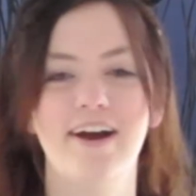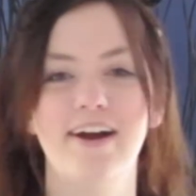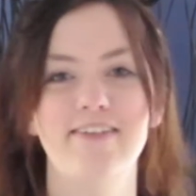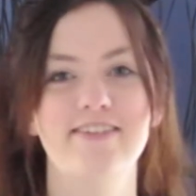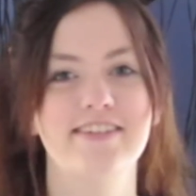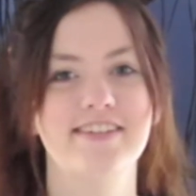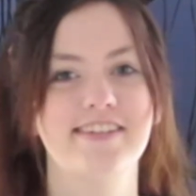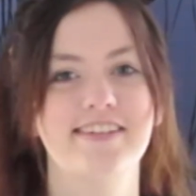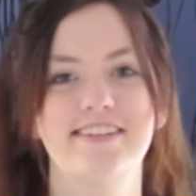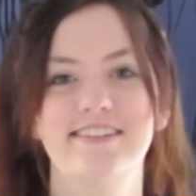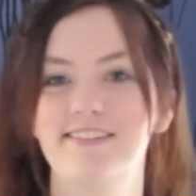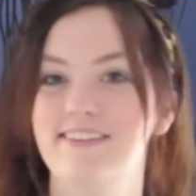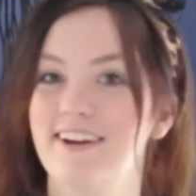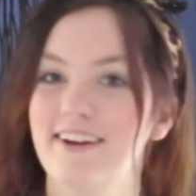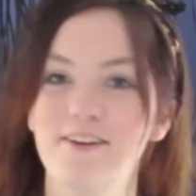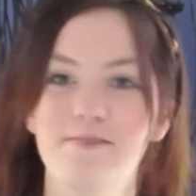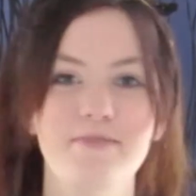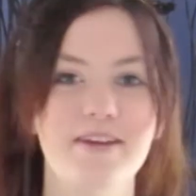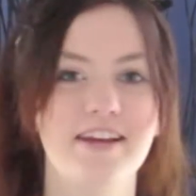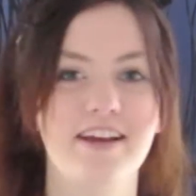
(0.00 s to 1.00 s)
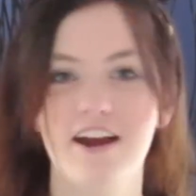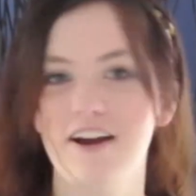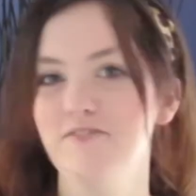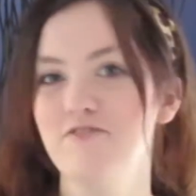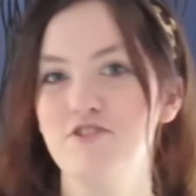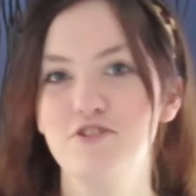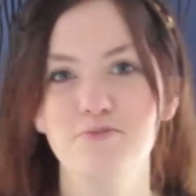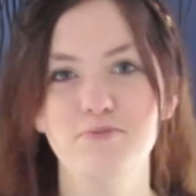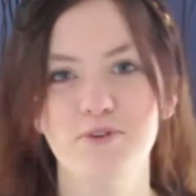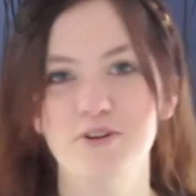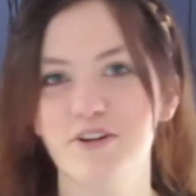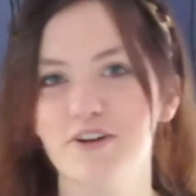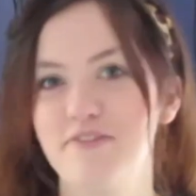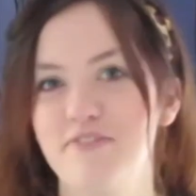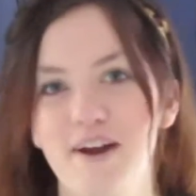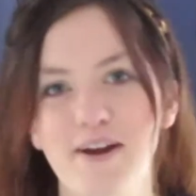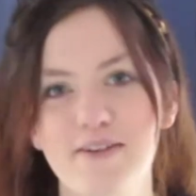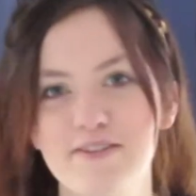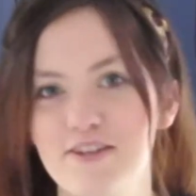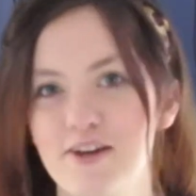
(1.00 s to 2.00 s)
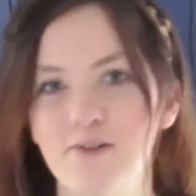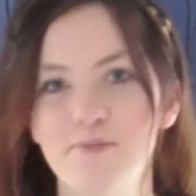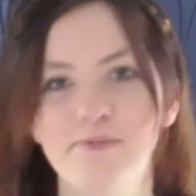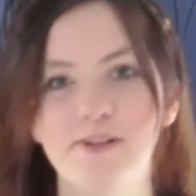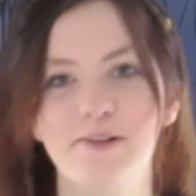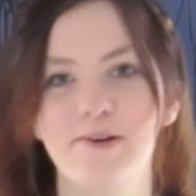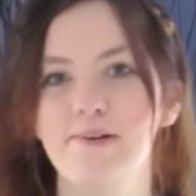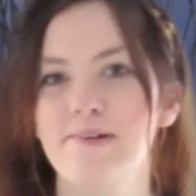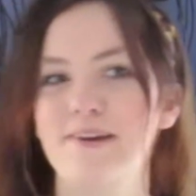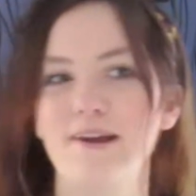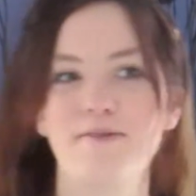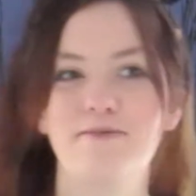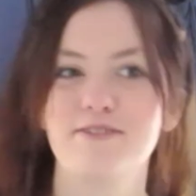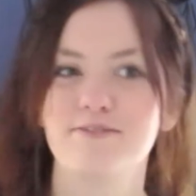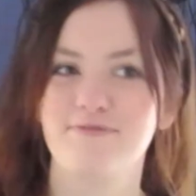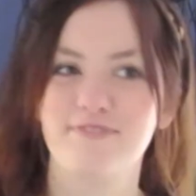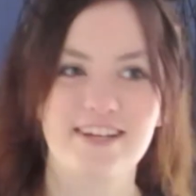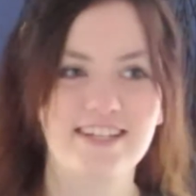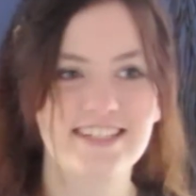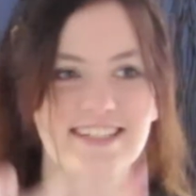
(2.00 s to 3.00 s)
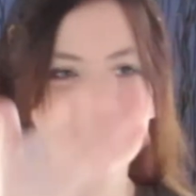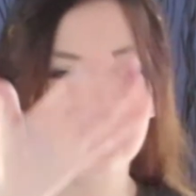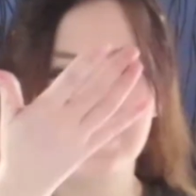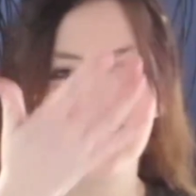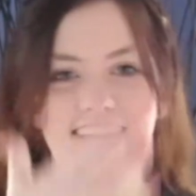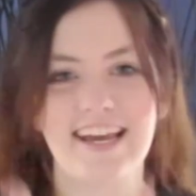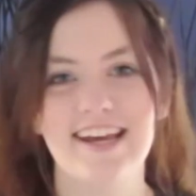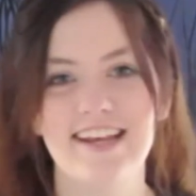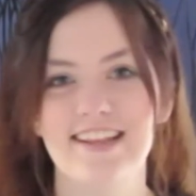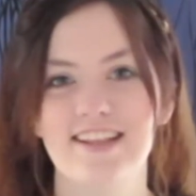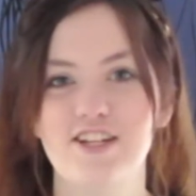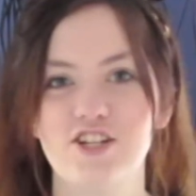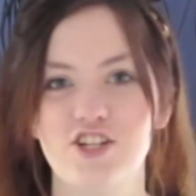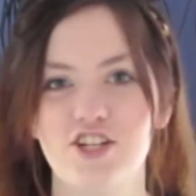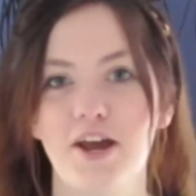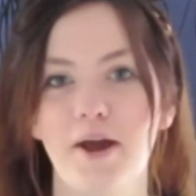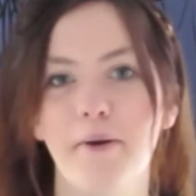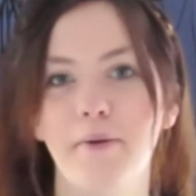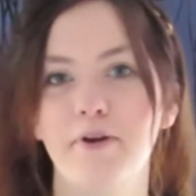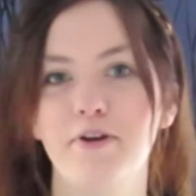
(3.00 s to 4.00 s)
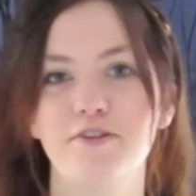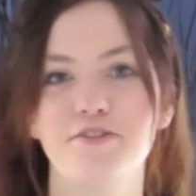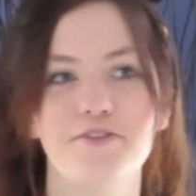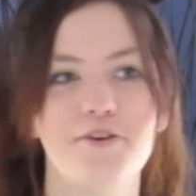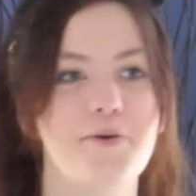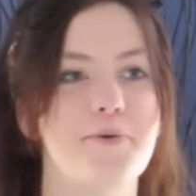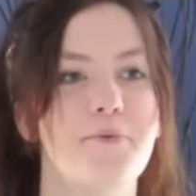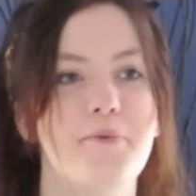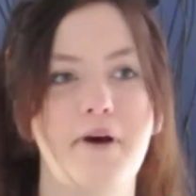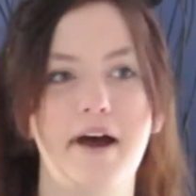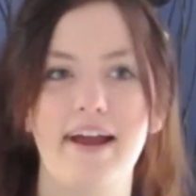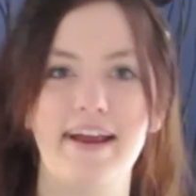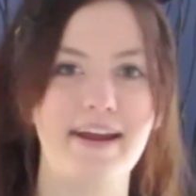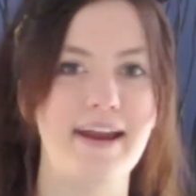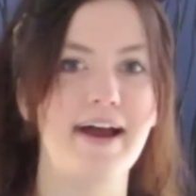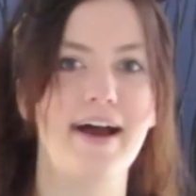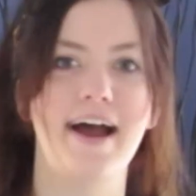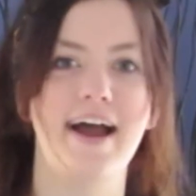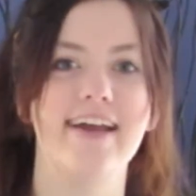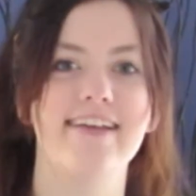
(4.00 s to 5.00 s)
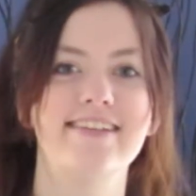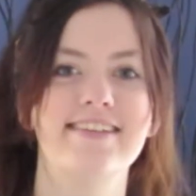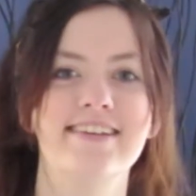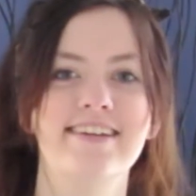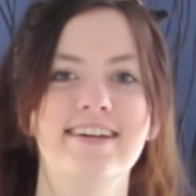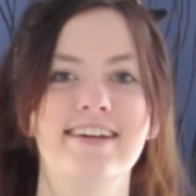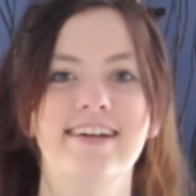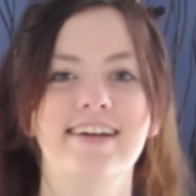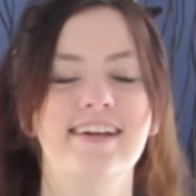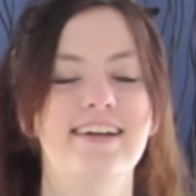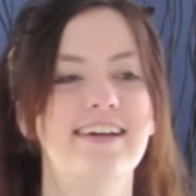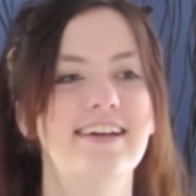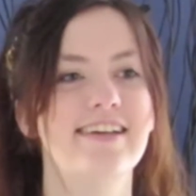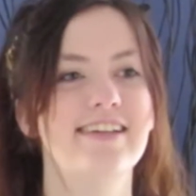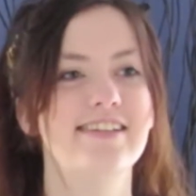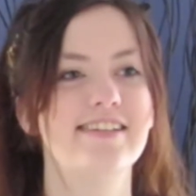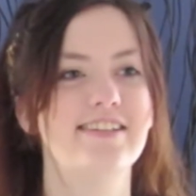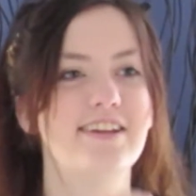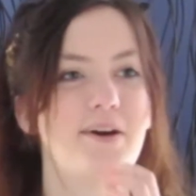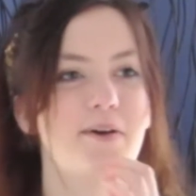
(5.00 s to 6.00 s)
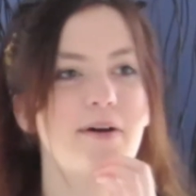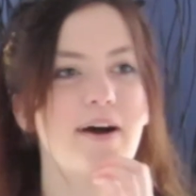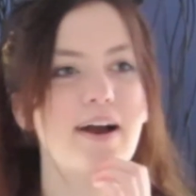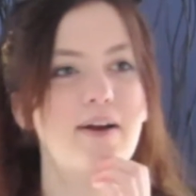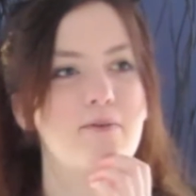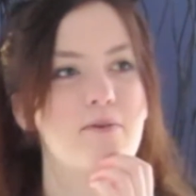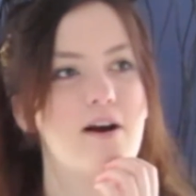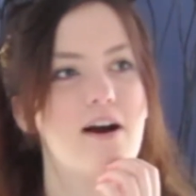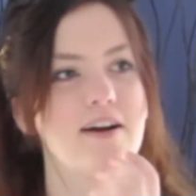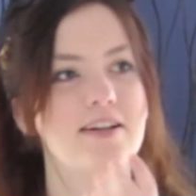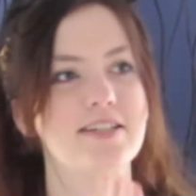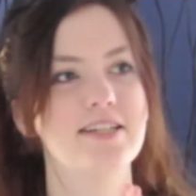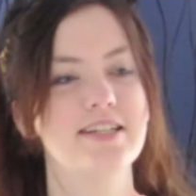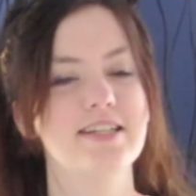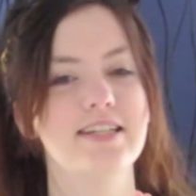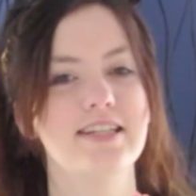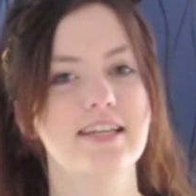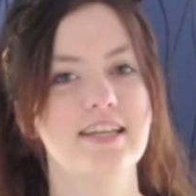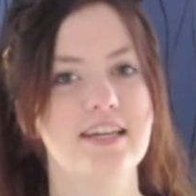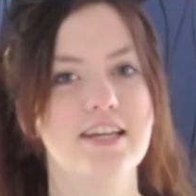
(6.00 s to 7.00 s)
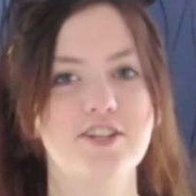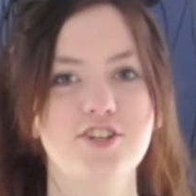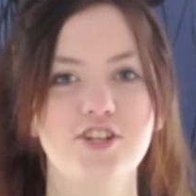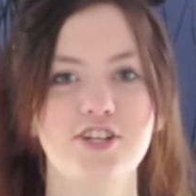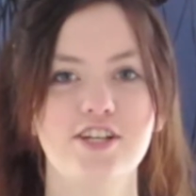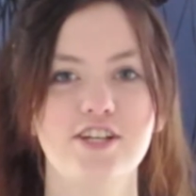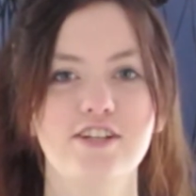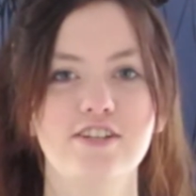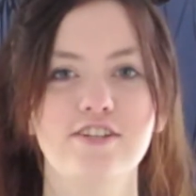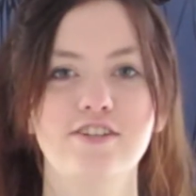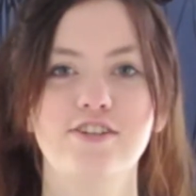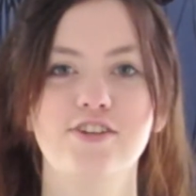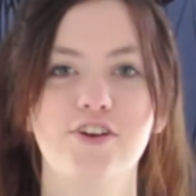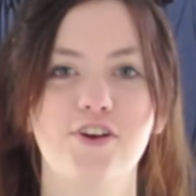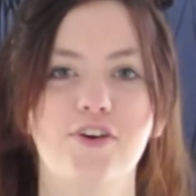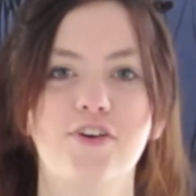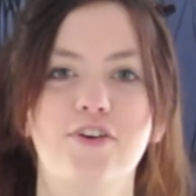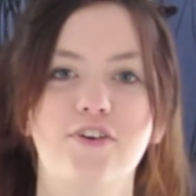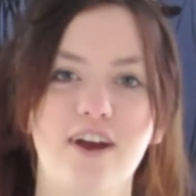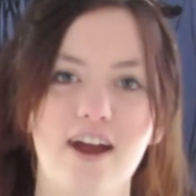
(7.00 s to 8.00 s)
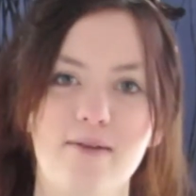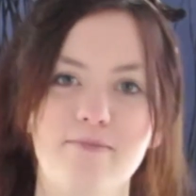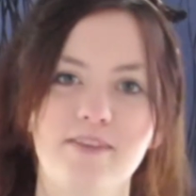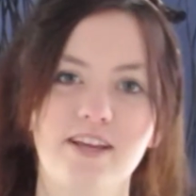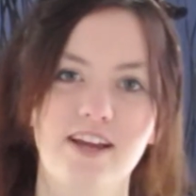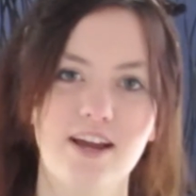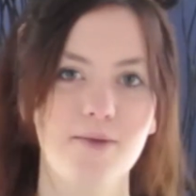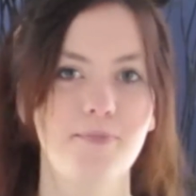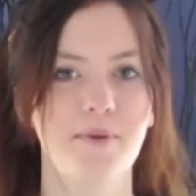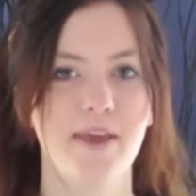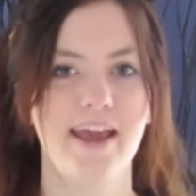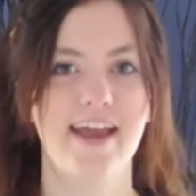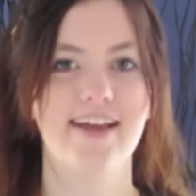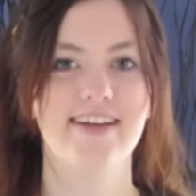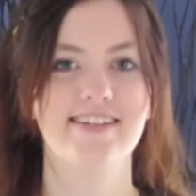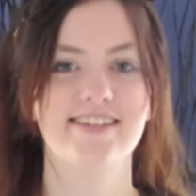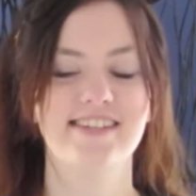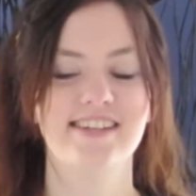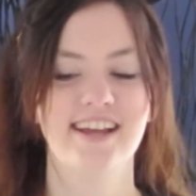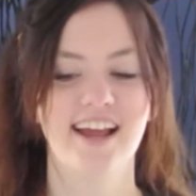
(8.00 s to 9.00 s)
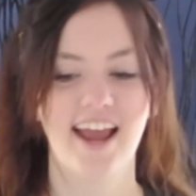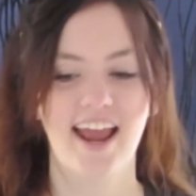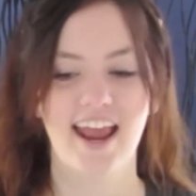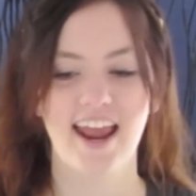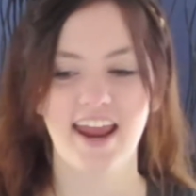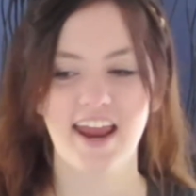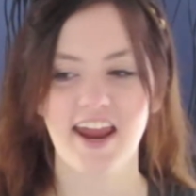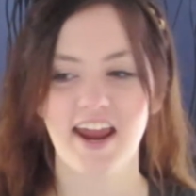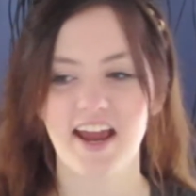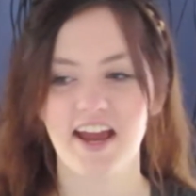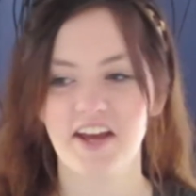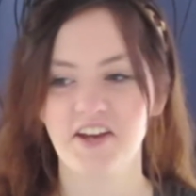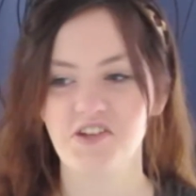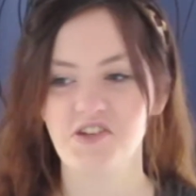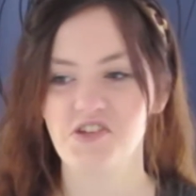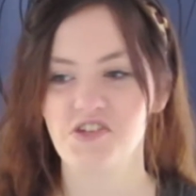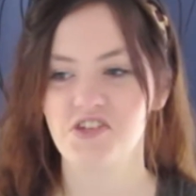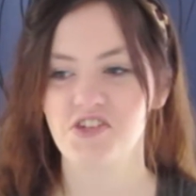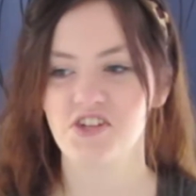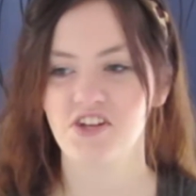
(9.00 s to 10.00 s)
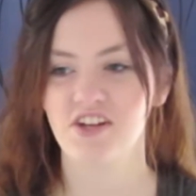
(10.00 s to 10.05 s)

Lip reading: was gonna be comfortable if I was home alone. I was fixing to get in the shower, so why not? So I walked into the kitchen to go grab the cupcakes, and